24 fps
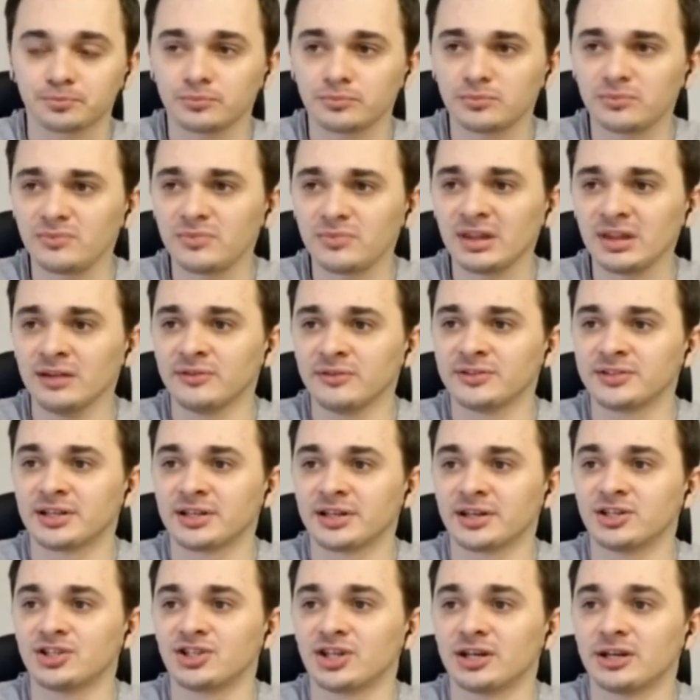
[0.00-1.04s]

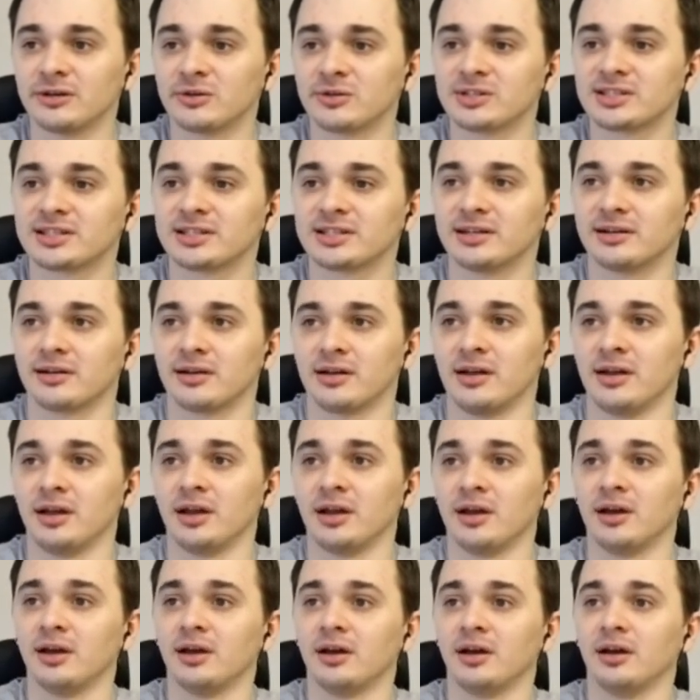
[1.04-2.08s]
Vulnerabilities of
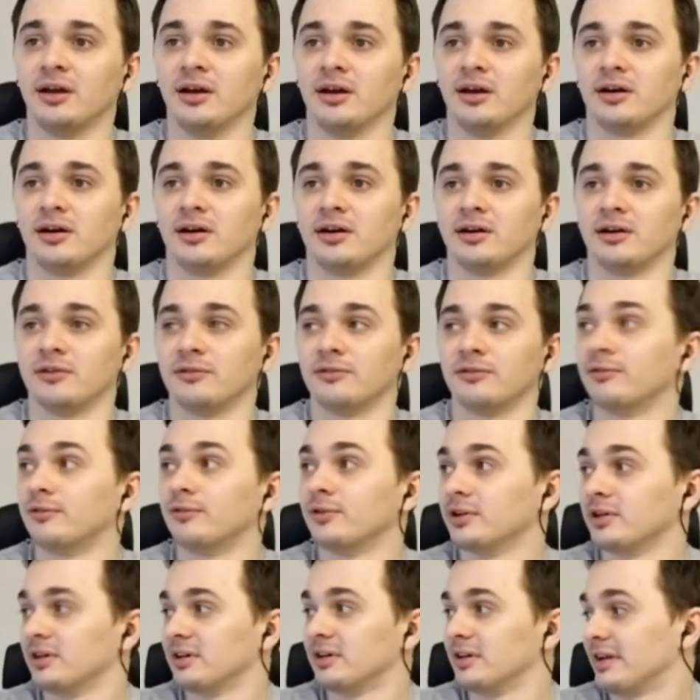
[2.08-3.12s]
industrial devices
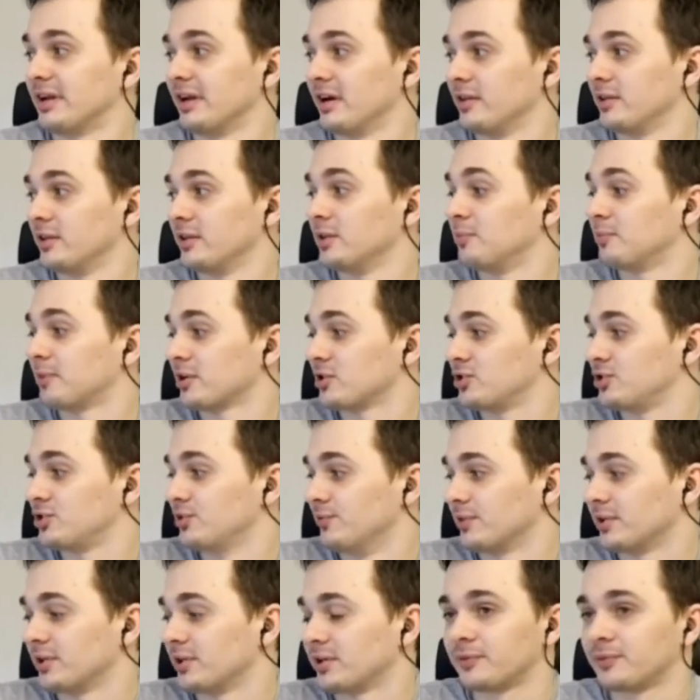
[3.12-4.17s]

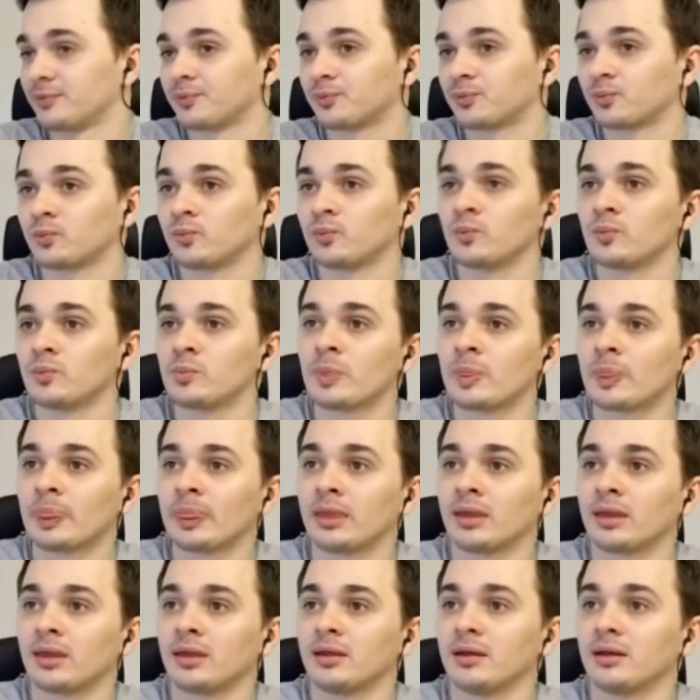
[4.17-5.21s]
are very
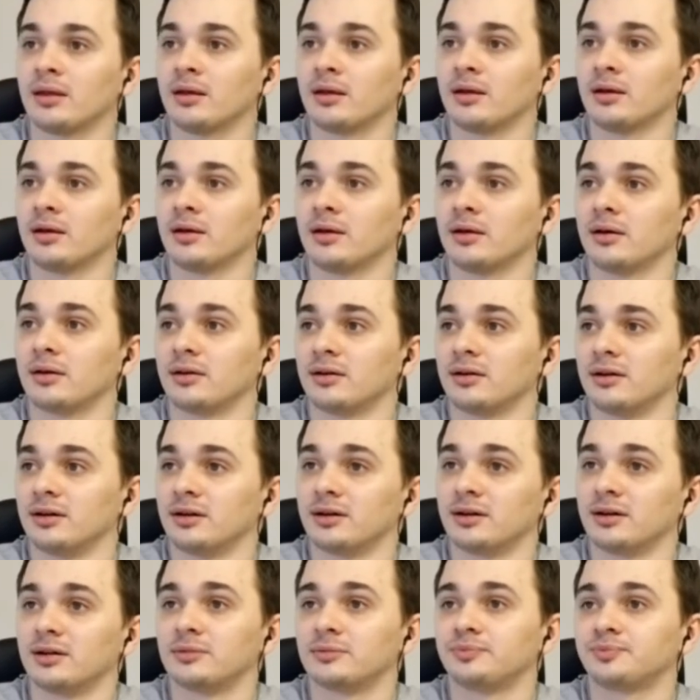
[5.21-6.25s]
prevalent.
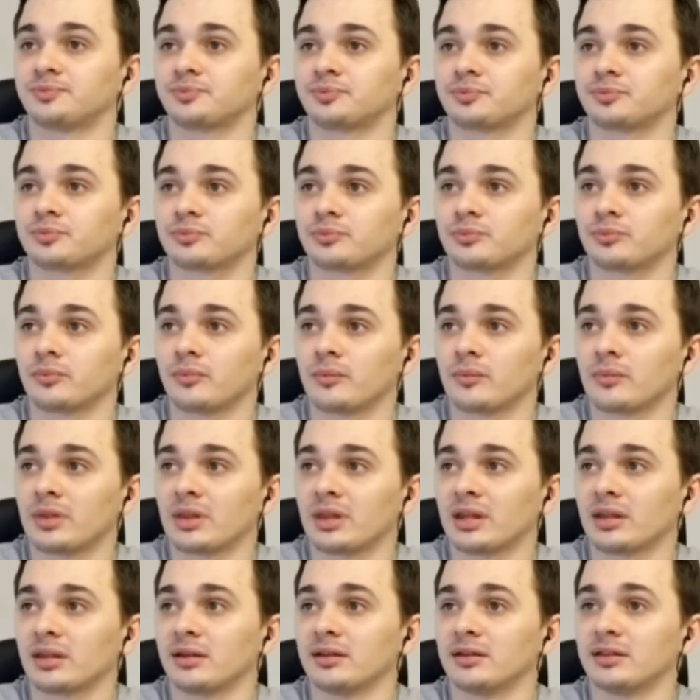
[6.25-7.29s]
They can be found
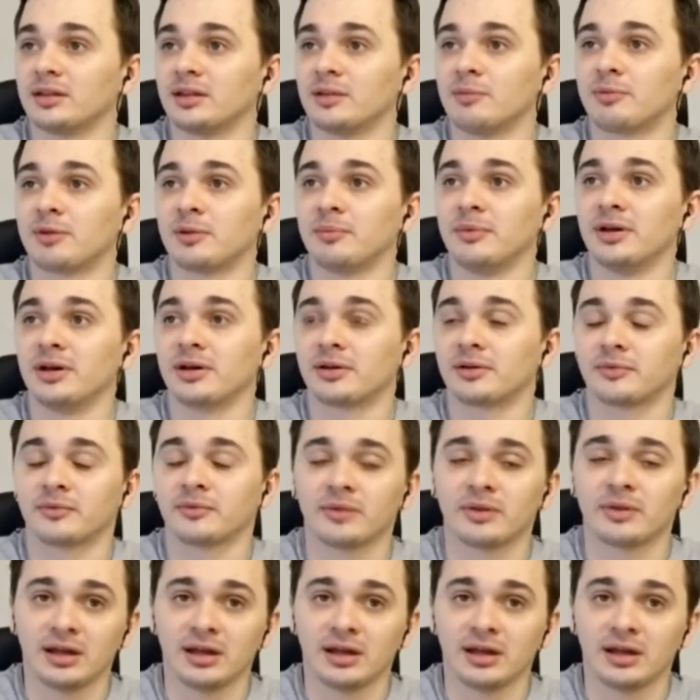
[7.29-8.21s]
in so many